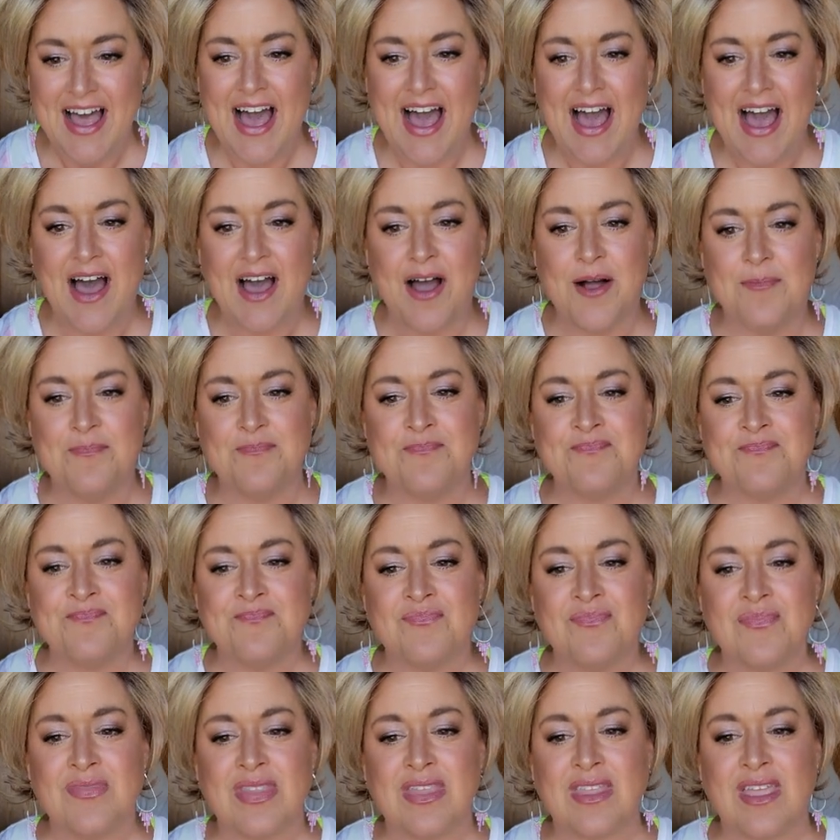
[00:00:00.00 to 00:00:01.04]
Um,
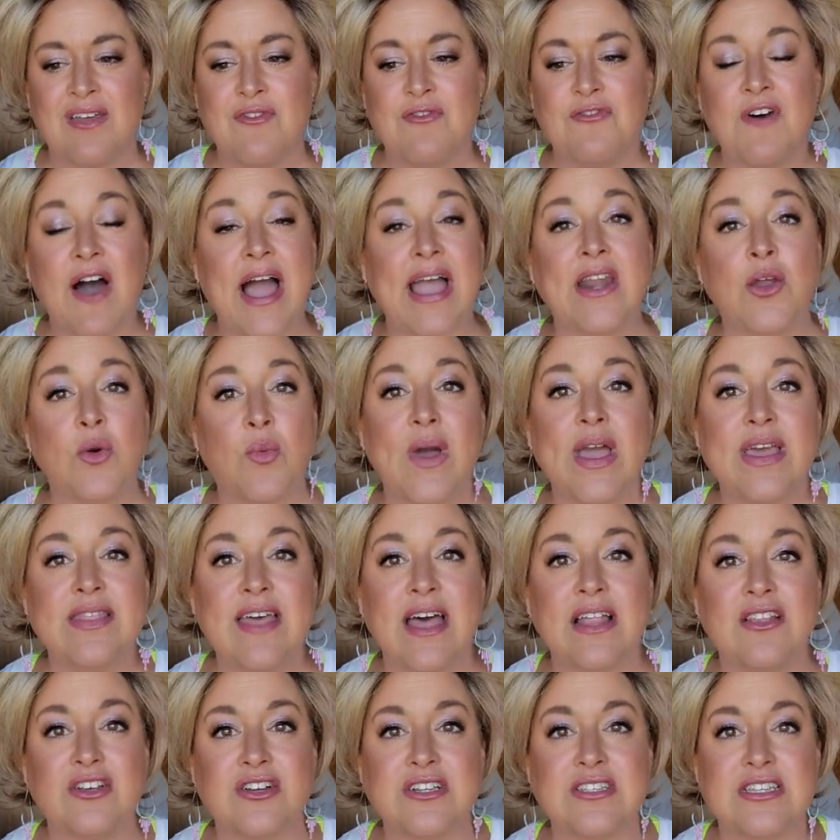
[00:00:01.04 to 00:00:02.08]
find a wig
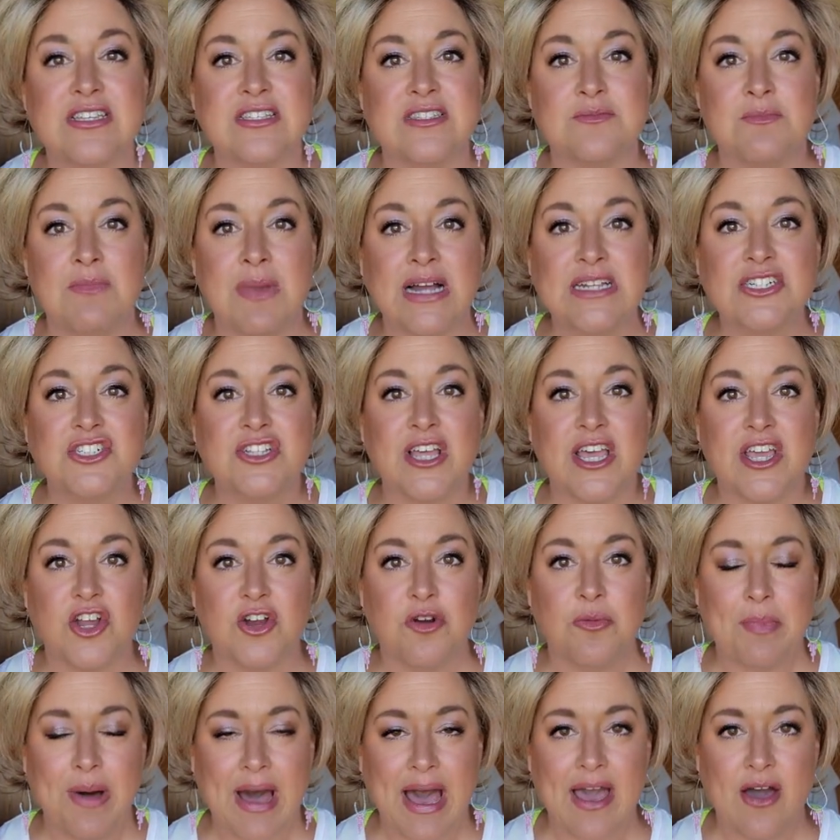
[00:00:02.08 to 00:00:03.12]
that looks as much like
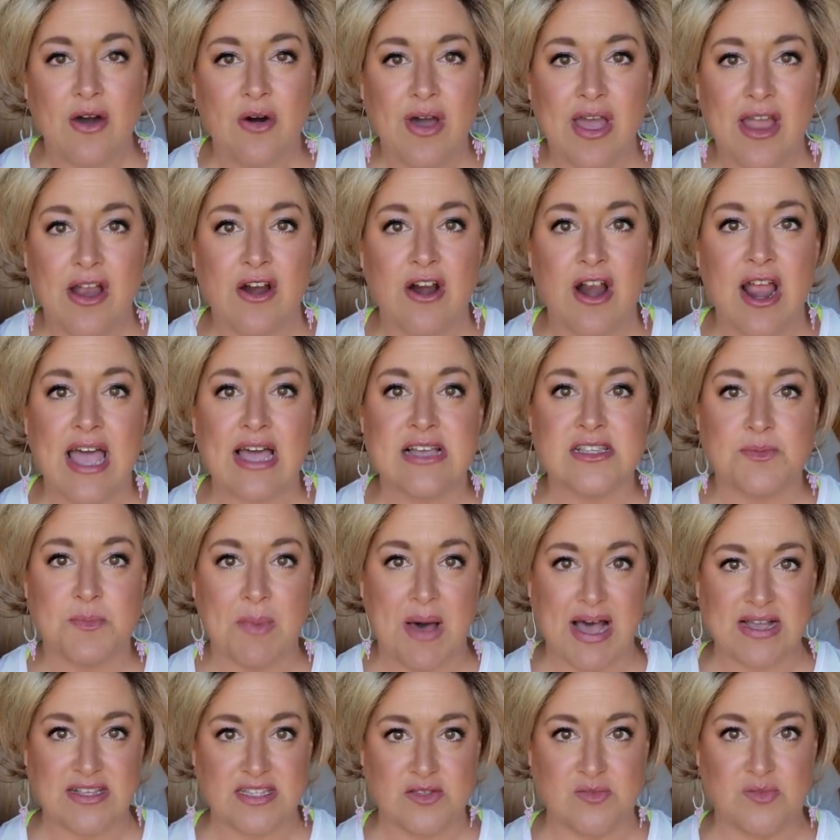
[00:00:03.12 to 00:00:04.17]
your bio hair as
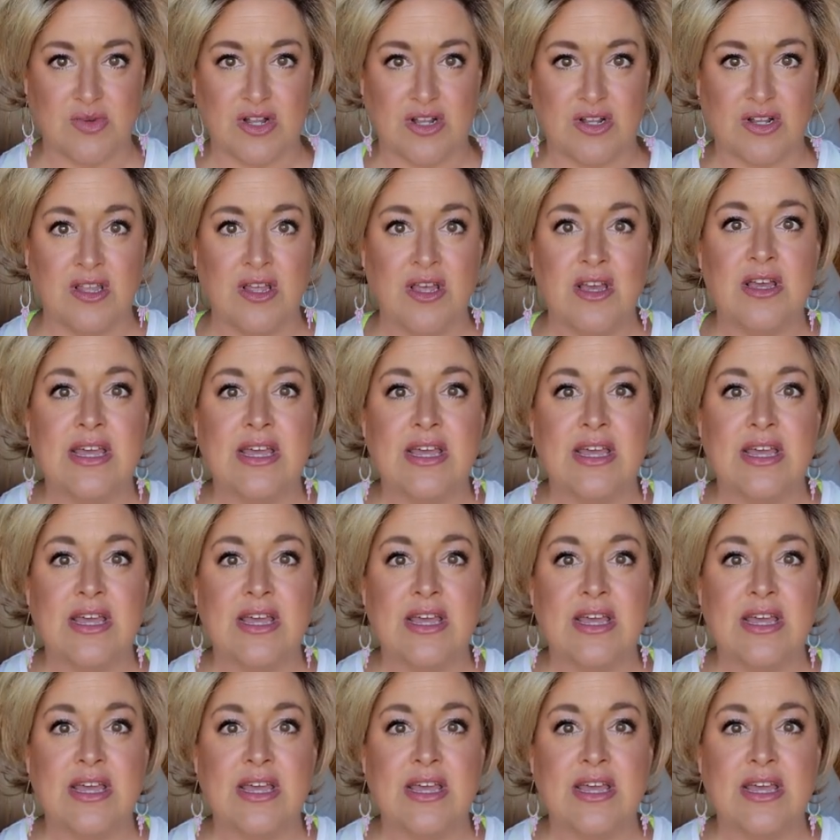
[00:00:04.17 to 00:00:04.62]
possible